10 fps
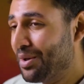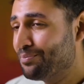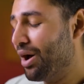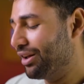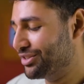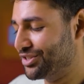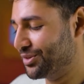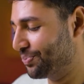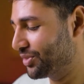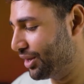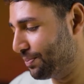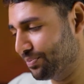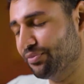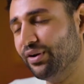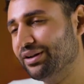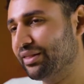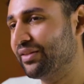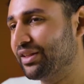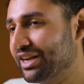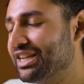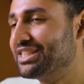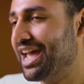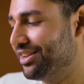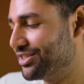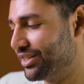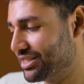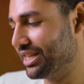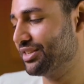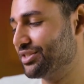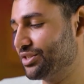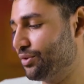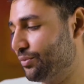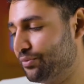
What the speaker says: But the final thing that I need to add to this list of